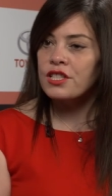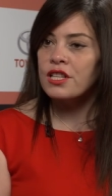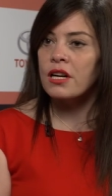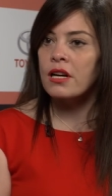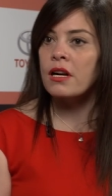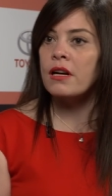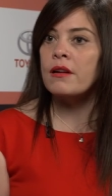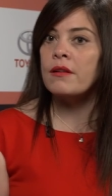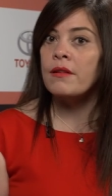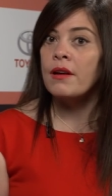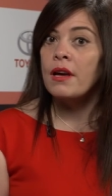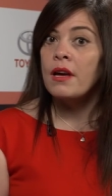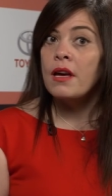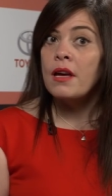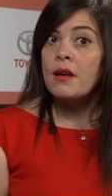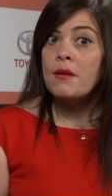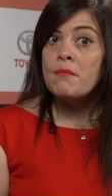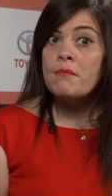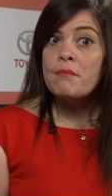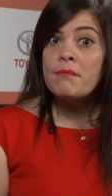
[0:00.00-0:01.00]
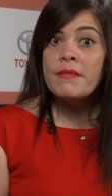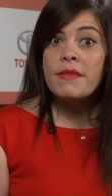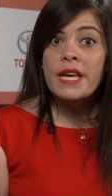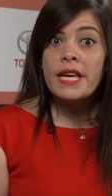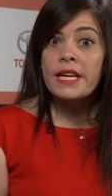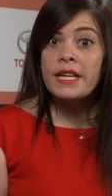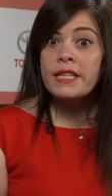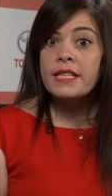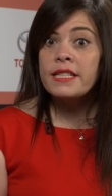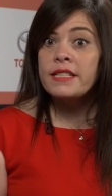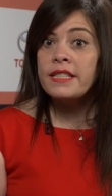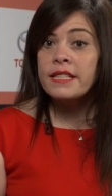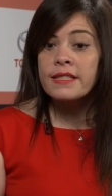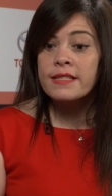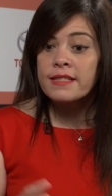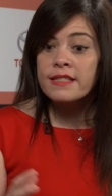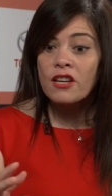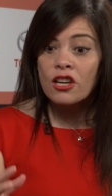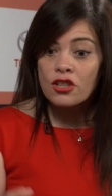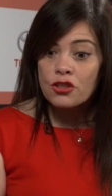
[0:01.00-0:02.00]
are made,
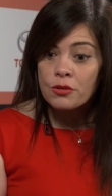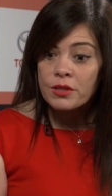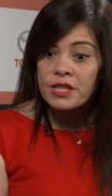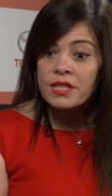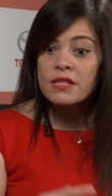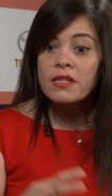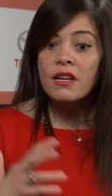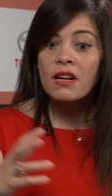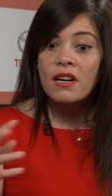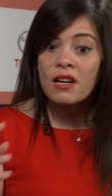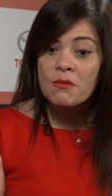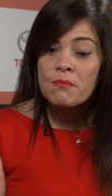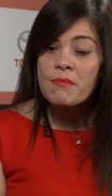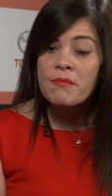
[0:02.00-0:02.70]
these countries are